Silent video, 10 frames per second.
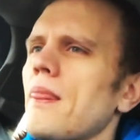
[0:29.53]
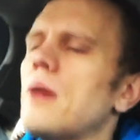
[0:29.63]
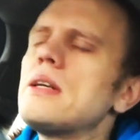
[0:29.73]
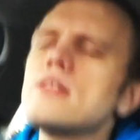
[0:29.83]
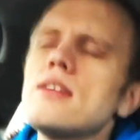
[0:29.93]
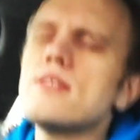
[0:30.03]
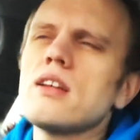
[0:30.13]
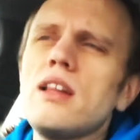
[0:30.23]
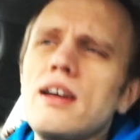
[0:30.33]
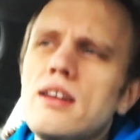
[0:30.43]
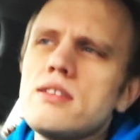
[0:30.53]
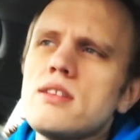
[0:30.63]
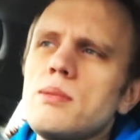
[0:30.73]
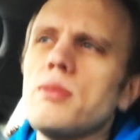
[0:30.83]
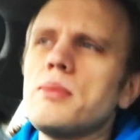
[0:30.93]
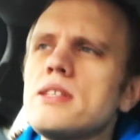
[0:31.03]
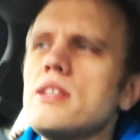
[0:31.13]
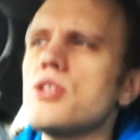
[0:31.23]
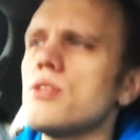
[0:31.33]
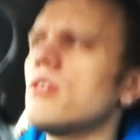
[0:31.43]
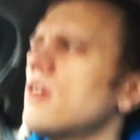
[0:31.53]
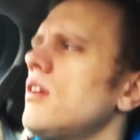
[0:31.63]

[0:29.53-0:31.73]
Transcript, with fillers: I mean, it's a client implementation,